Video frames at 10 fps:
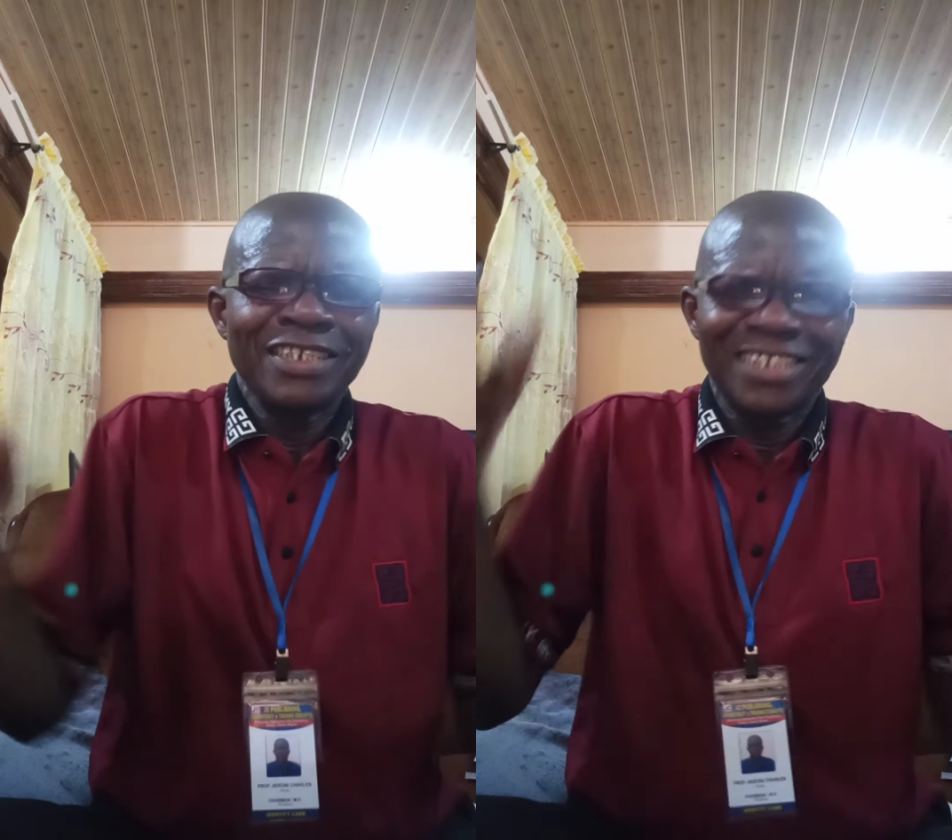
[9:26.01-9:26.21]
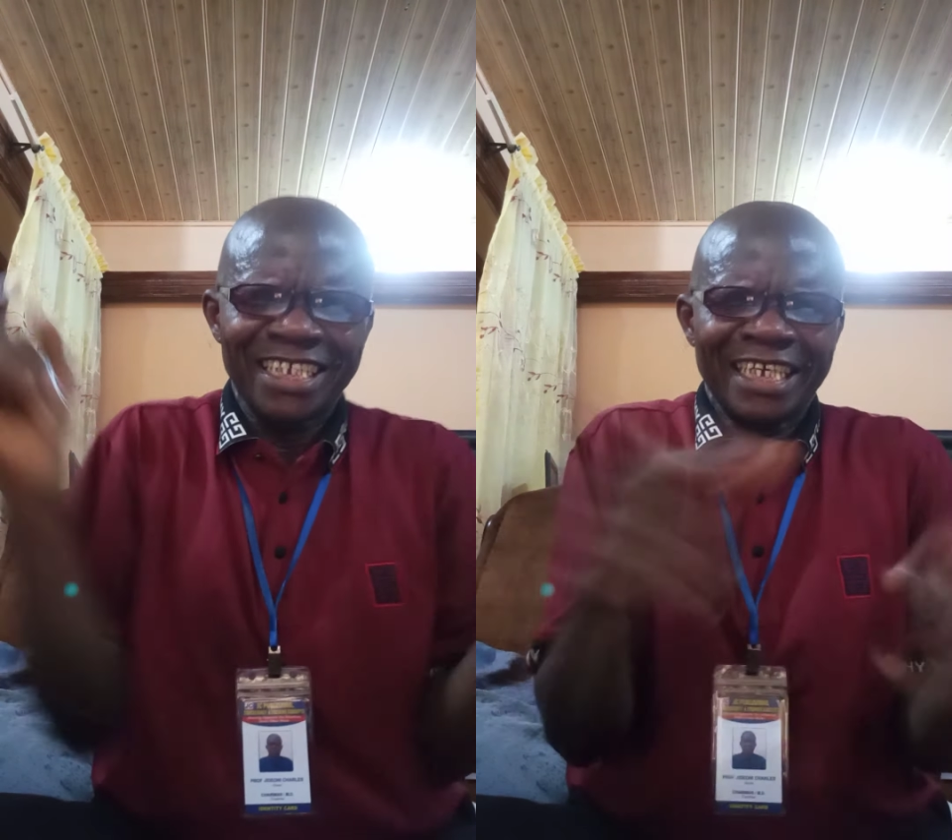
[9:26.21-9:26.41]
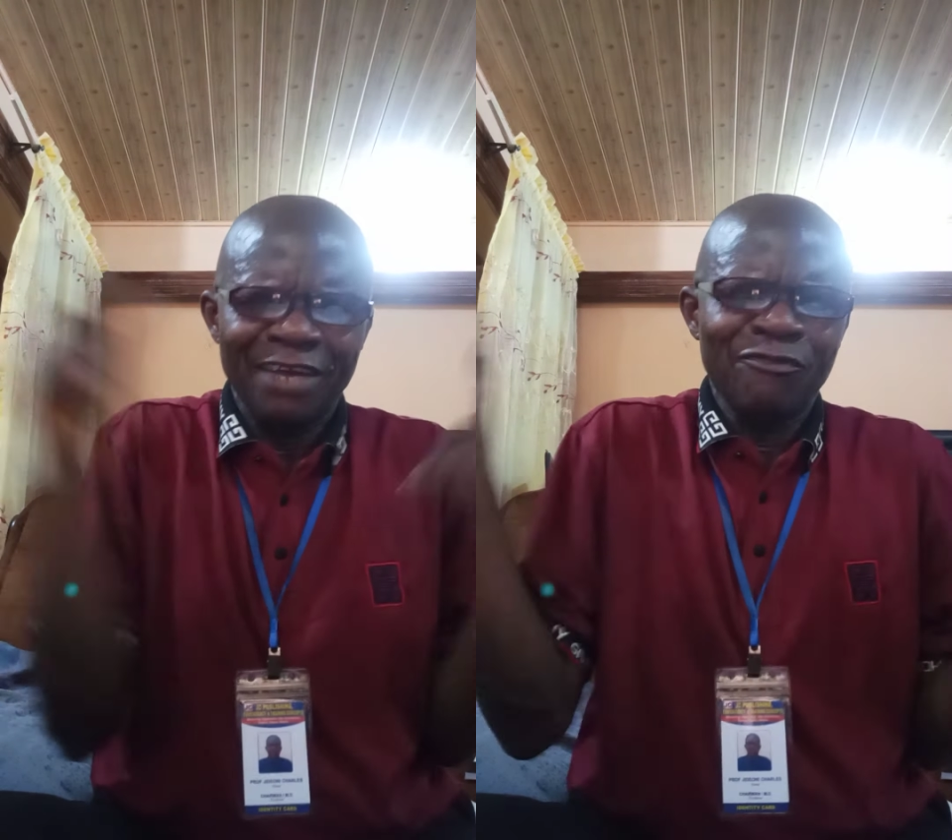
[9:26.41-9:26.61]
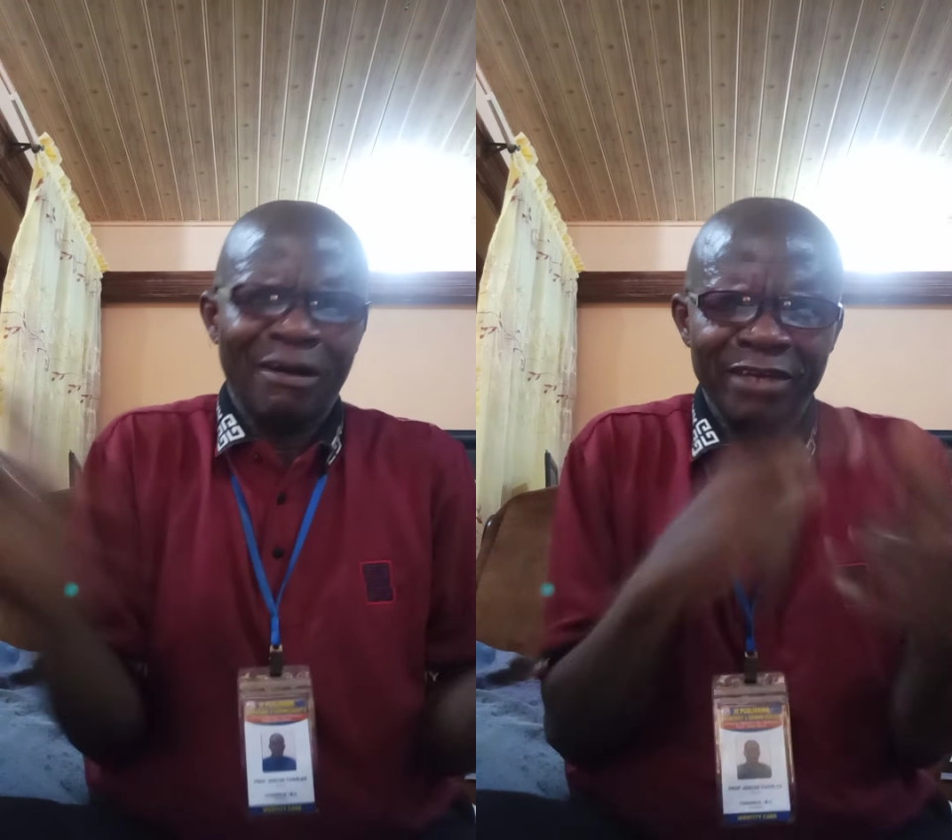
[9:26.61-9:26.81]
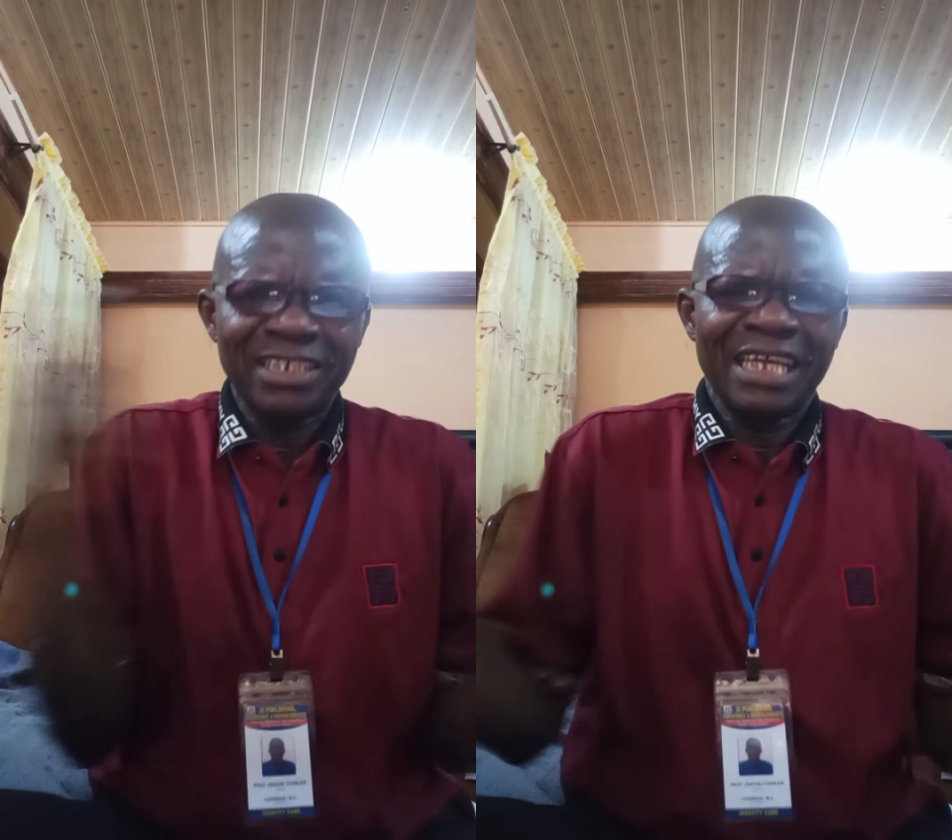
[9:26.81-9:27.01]
still a
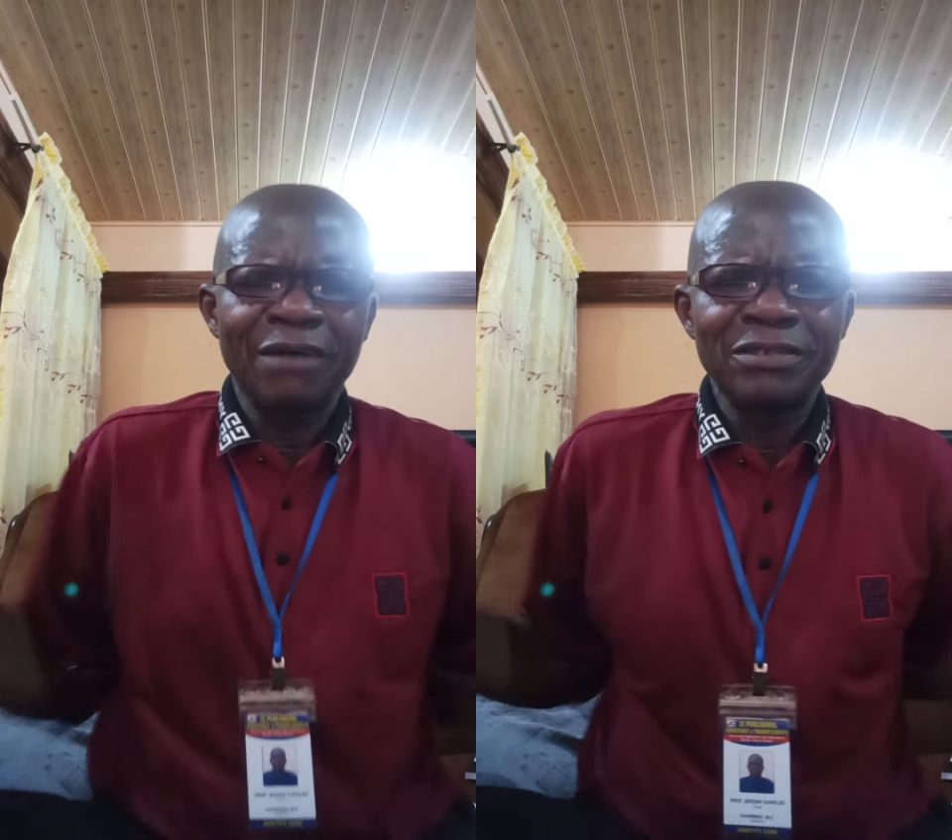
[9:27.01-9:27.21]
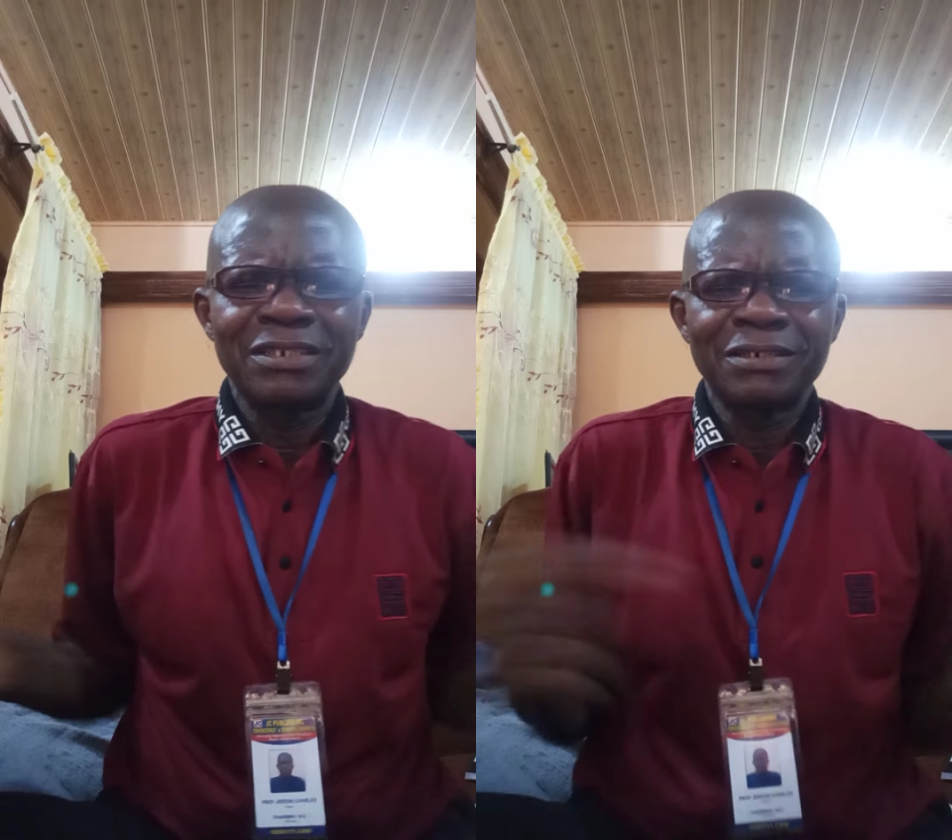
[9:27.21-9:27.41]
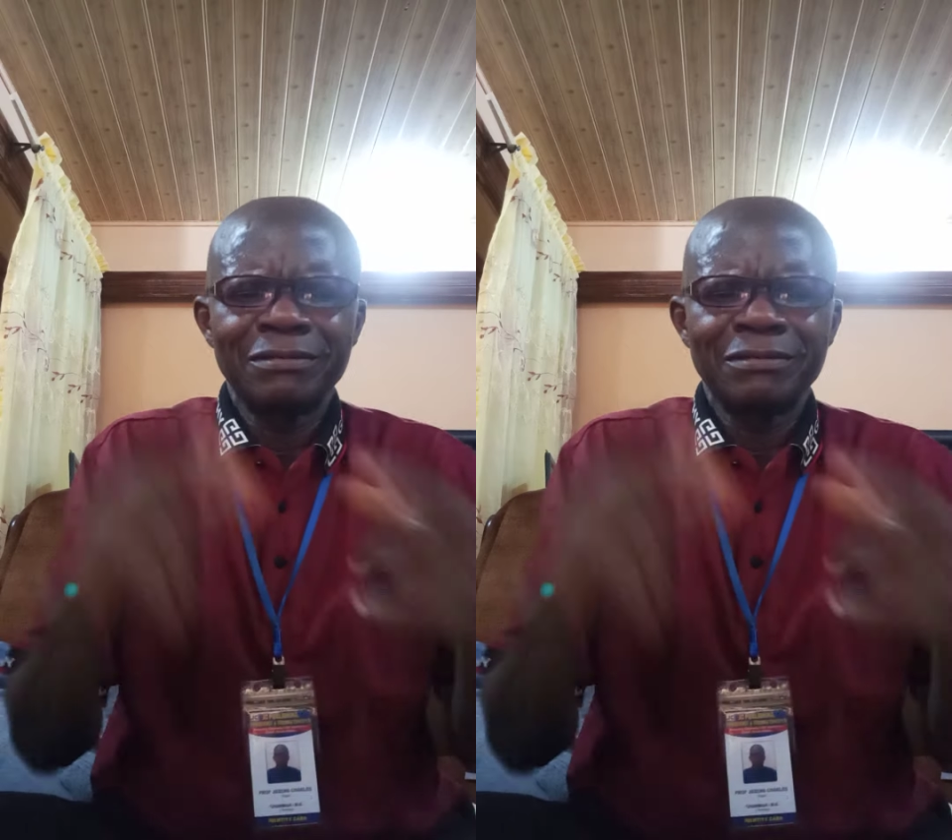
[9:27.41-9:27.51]
vowel sound.